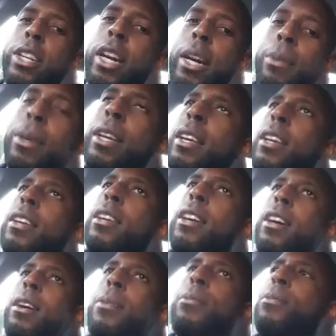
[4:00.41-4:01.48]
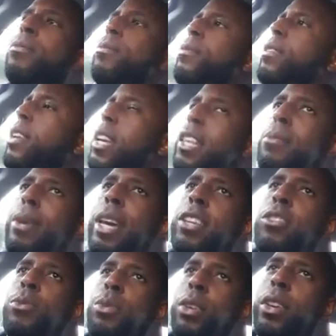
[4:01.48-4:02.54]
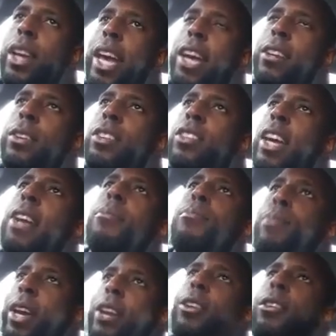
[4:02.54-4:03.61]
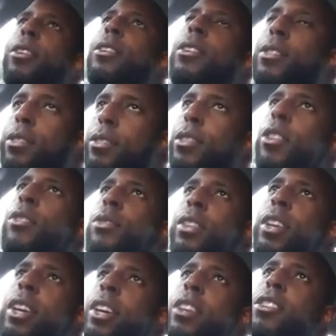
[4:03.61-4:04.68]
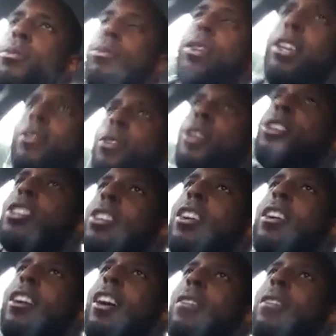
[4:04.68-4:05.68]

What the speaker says: job. Anthony Mackie's a really good actor, and he's gotten better over the years. When he first started